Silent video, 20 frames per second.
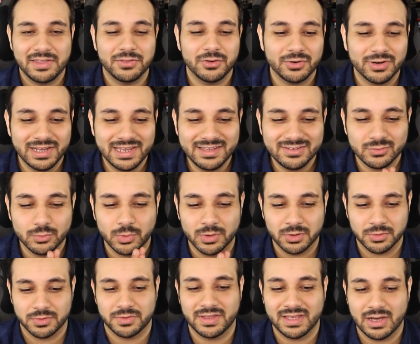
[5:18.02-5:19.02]
And there is
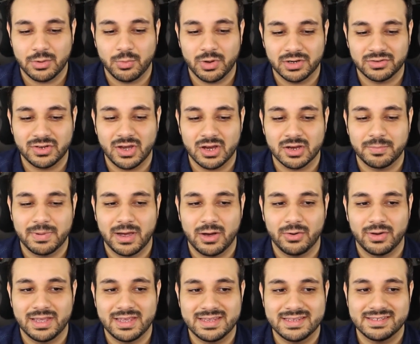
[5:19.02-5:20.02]
one other thing I want to talk
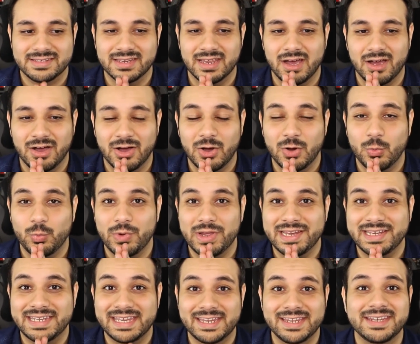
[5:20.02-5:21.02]
about is
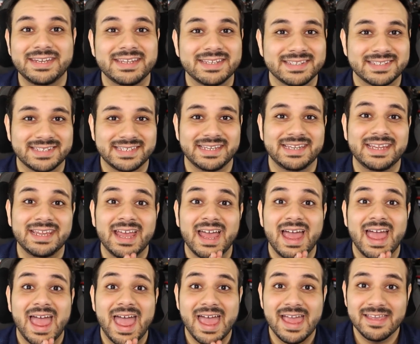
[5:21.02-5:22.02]
we did see
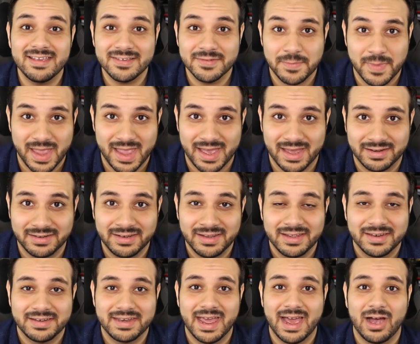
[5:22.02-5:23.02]
Eggman
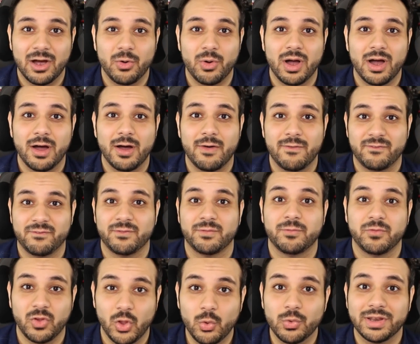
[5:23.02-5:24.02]
now
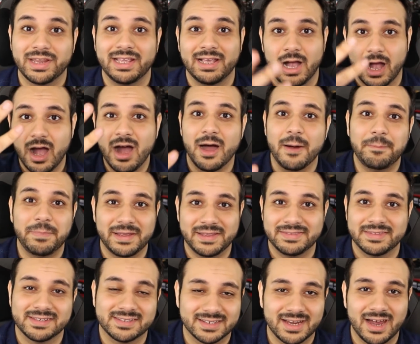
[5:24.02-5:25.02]
floating up in the